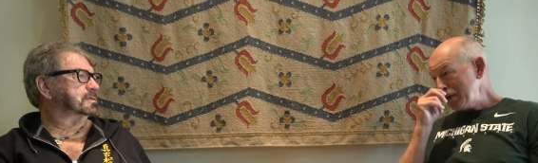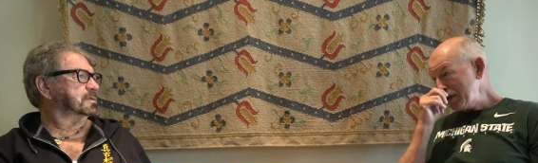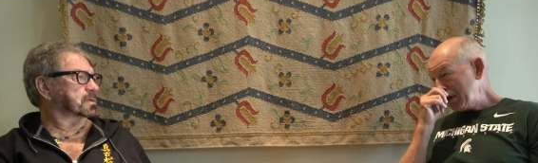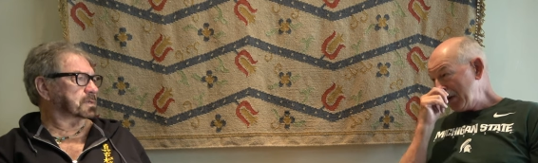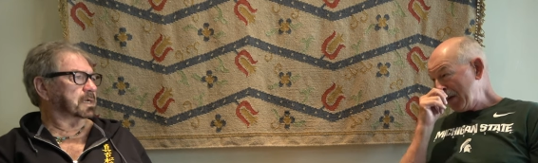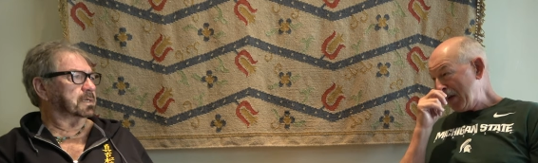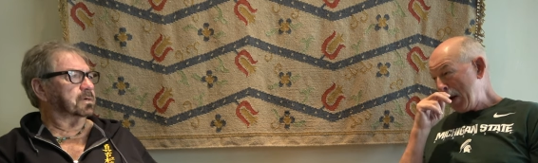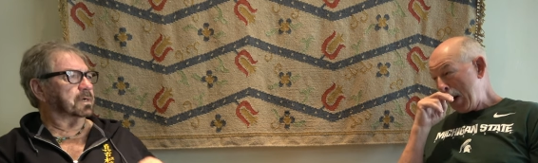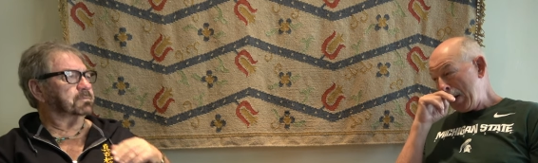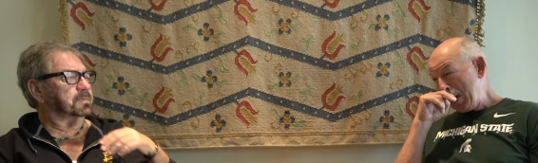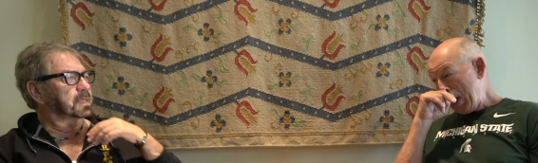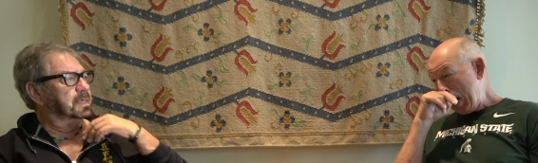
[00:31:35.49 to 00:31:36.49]
Speaker 1: Michigan. Okay, no,
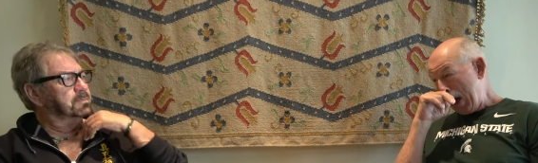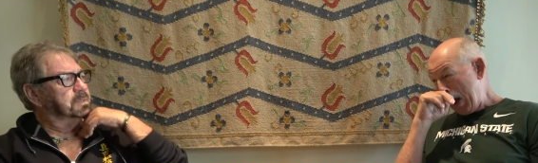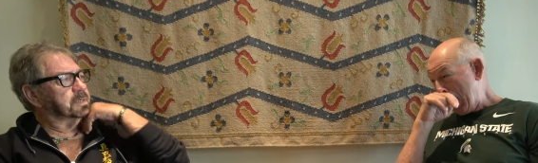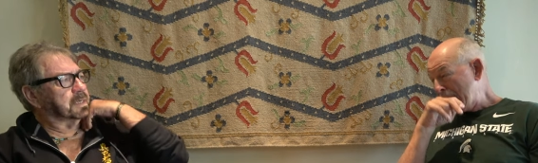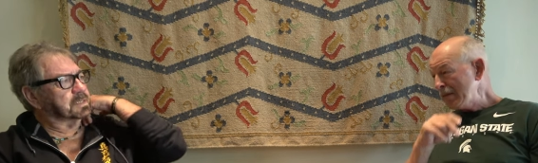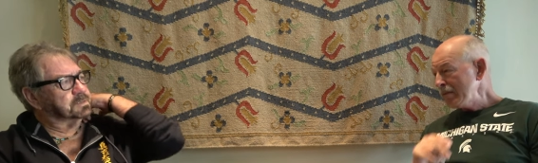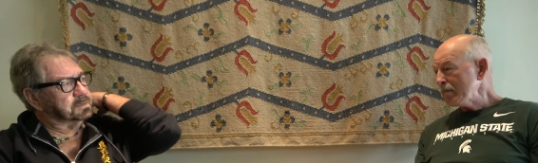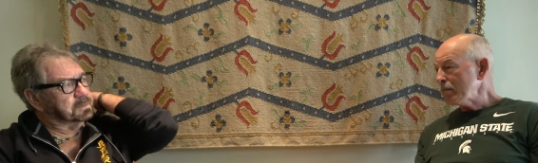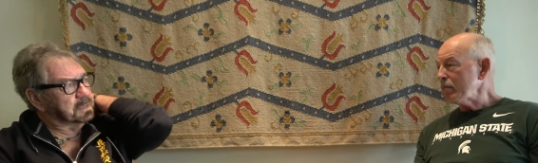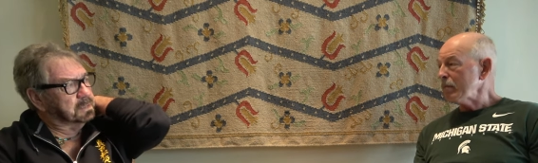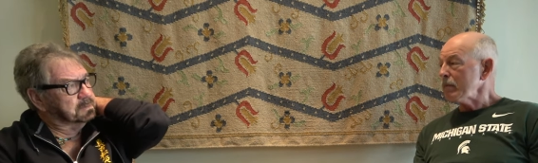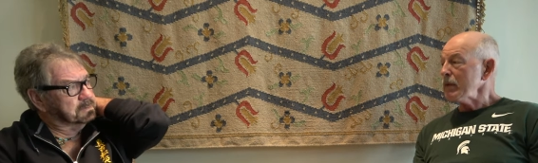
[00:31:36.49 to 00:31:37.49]
I'm, yeah, I've been to Lansing.
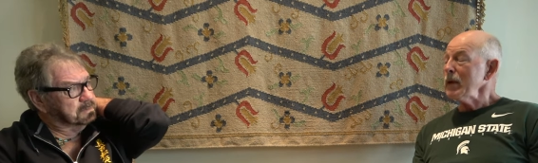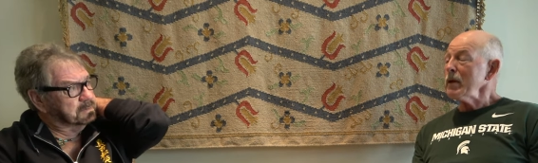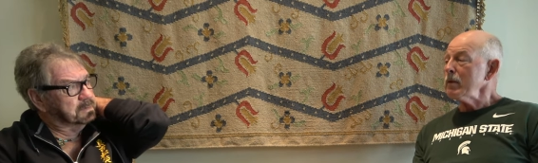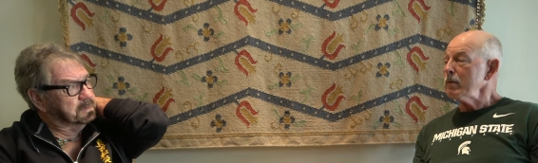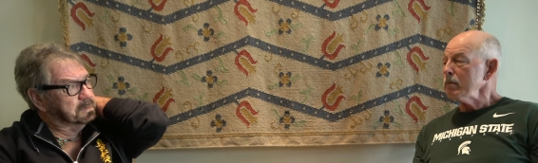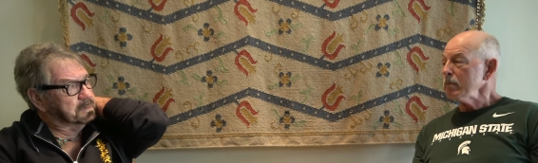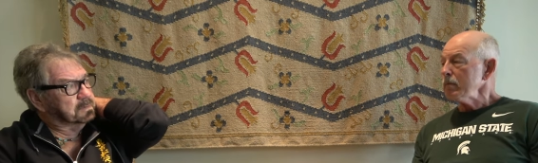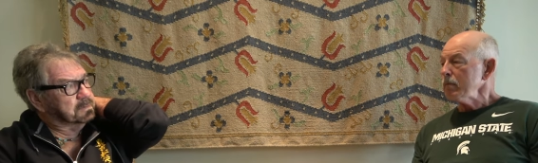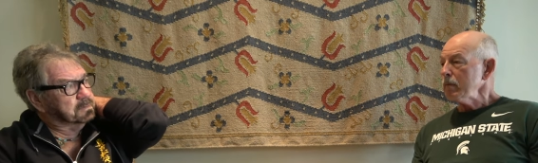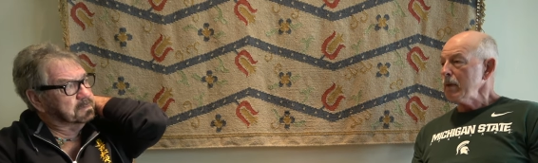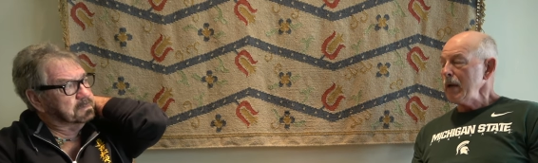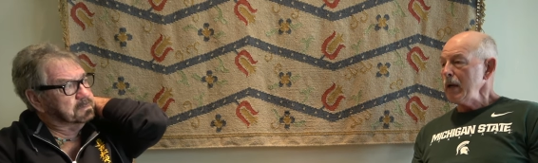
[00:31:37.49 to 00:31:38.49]
Yeah, okay.
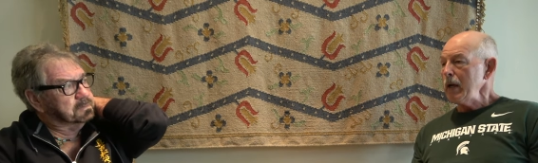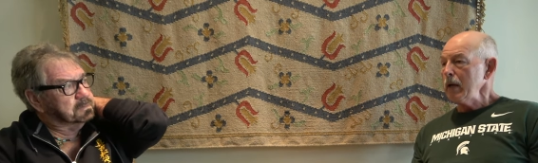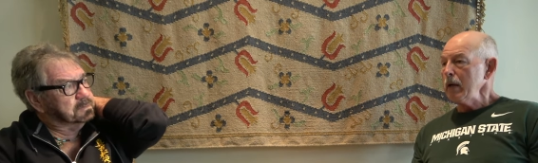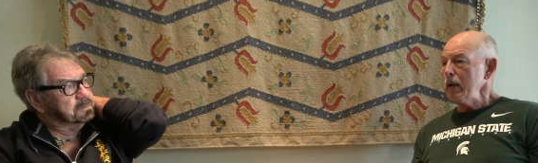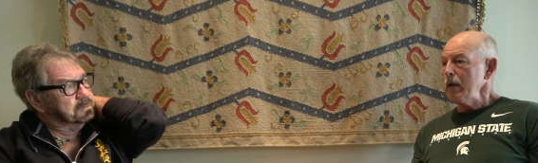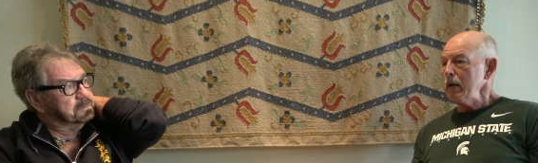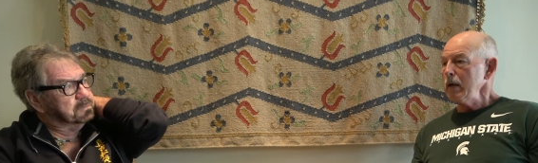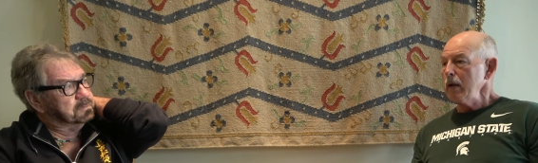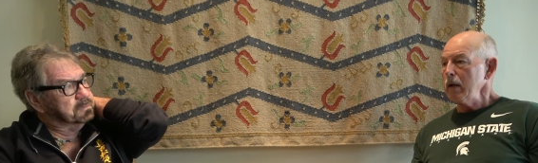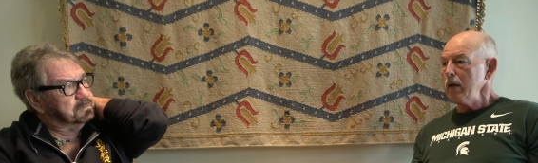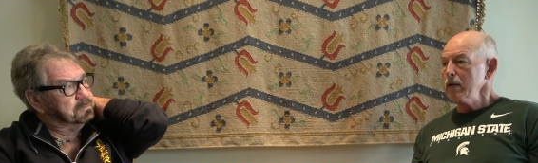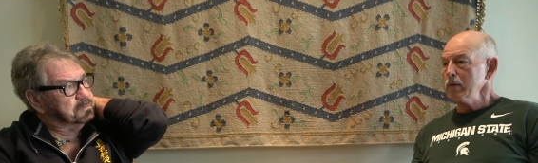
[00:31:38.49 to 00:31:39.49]
Speaker 2: And uh,
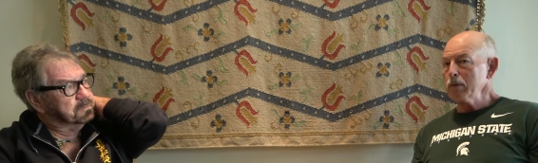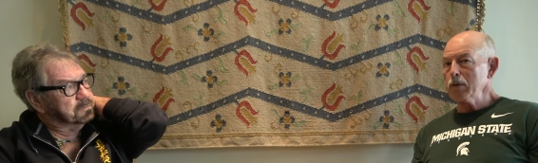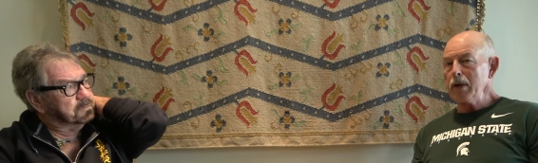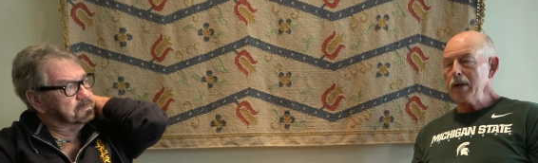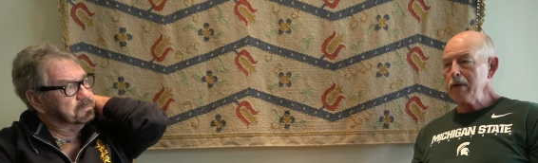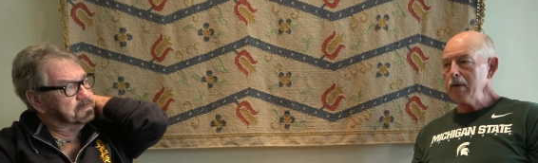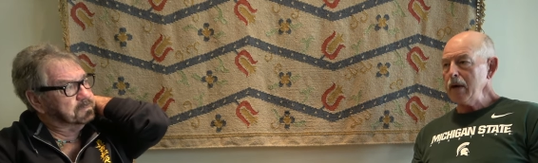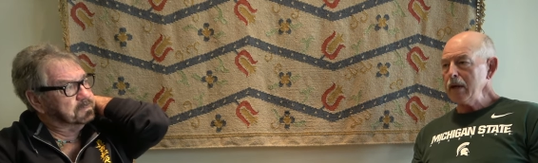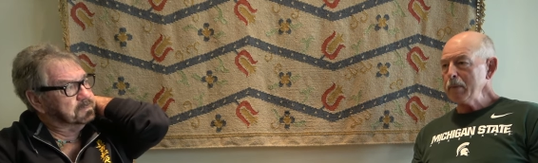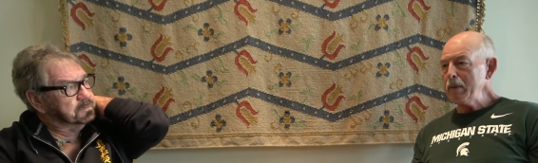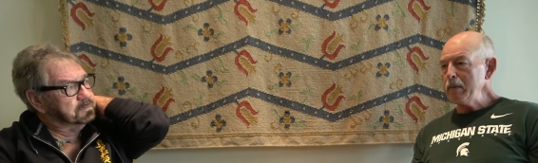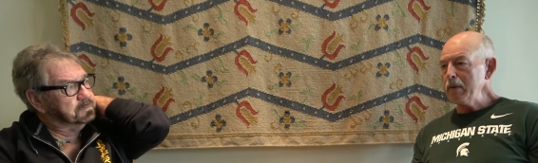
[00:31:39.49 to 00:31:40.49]
uh, there's some great
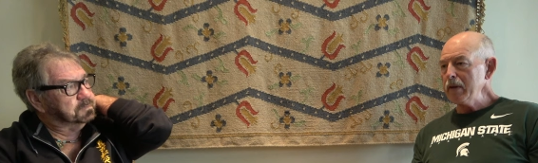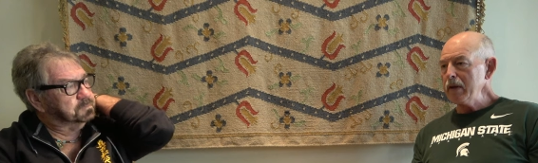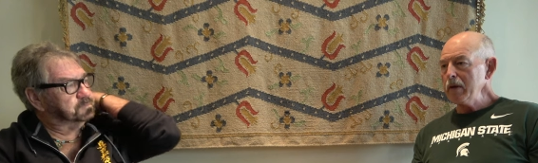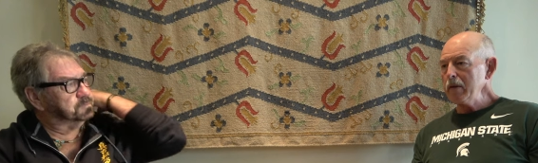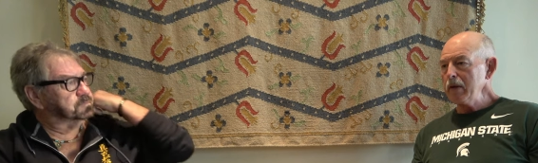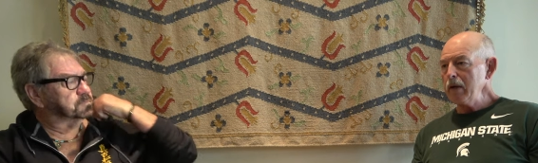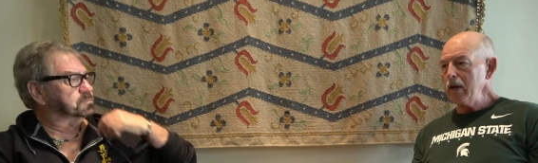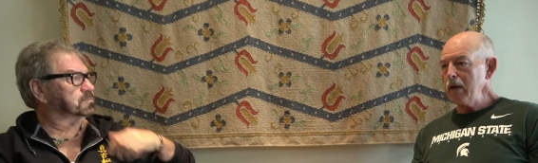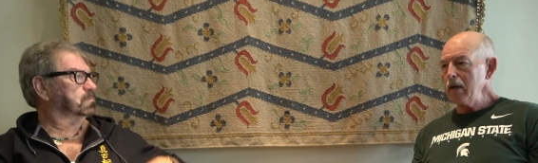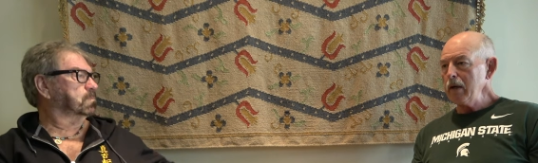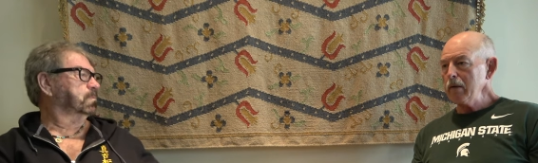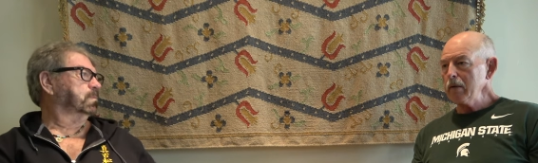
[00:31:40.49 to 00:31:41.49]
karate people there.
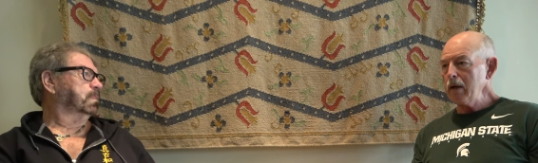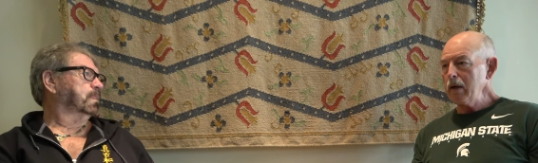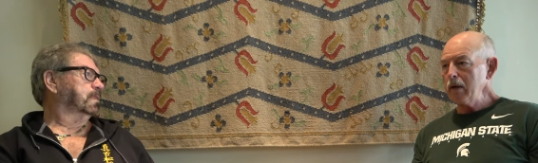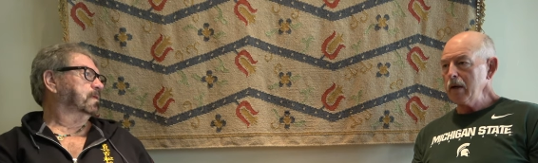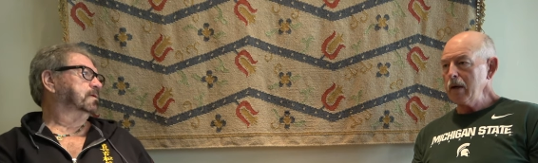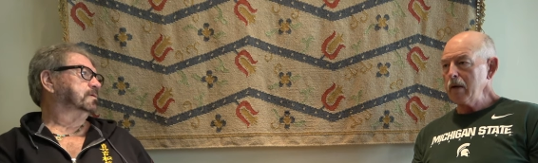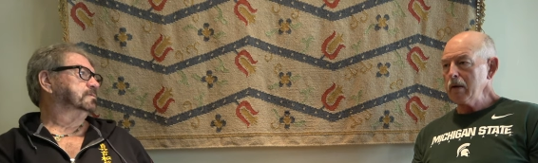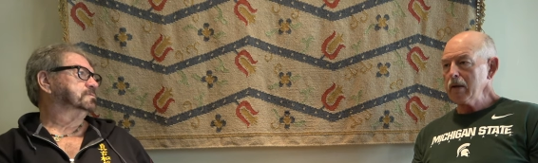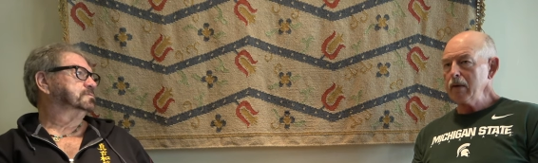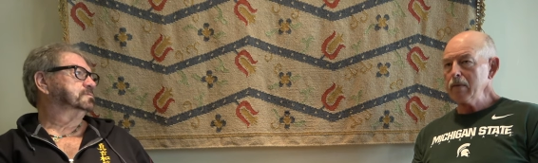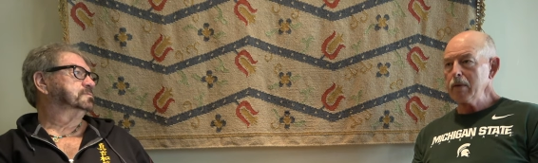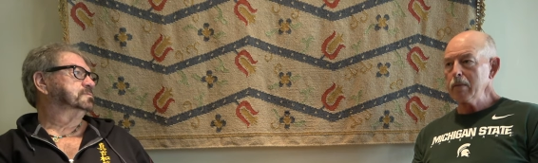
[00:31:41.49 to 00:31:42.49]
Uh, I'll
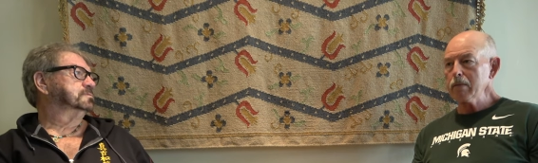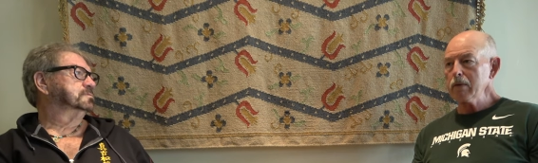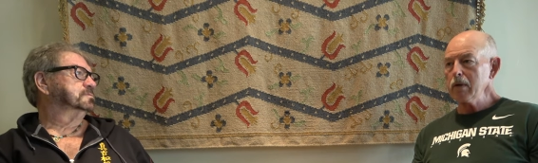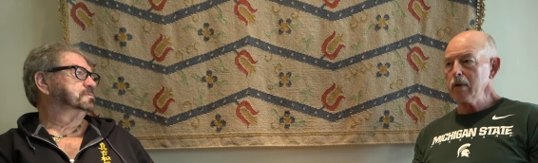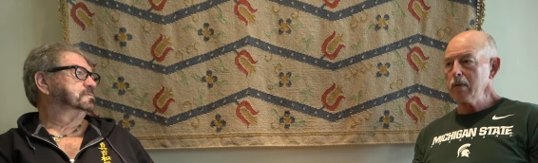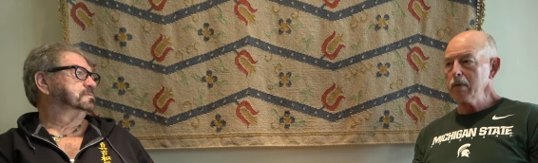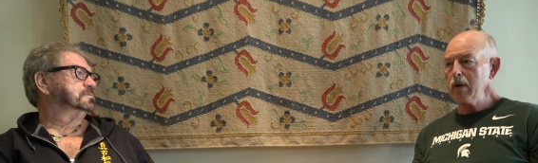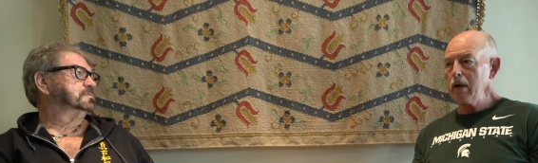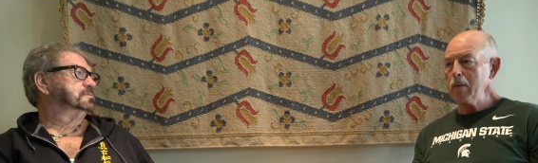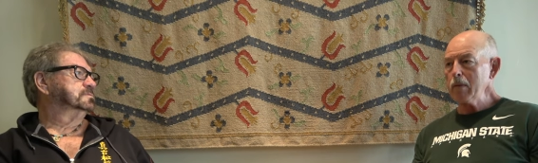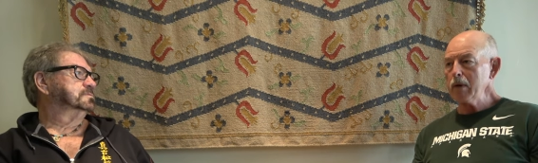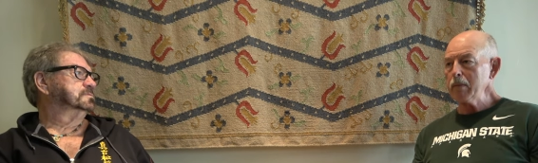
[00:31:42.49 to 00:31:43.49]
give them, you know, I
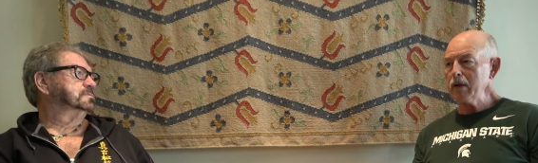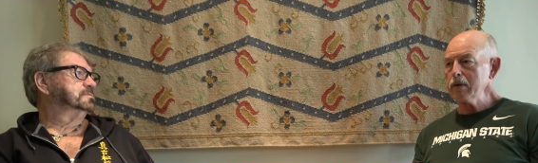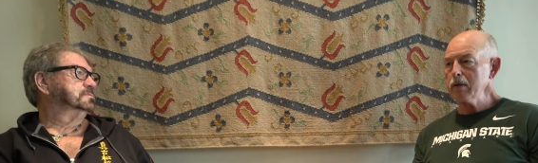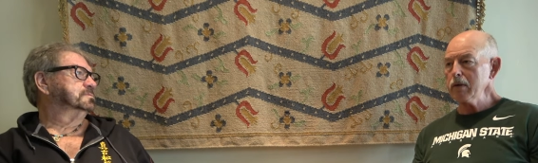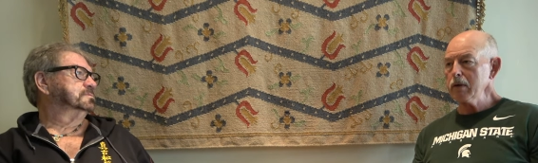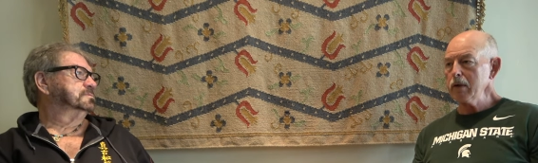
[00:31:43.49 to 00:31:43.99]
want to mention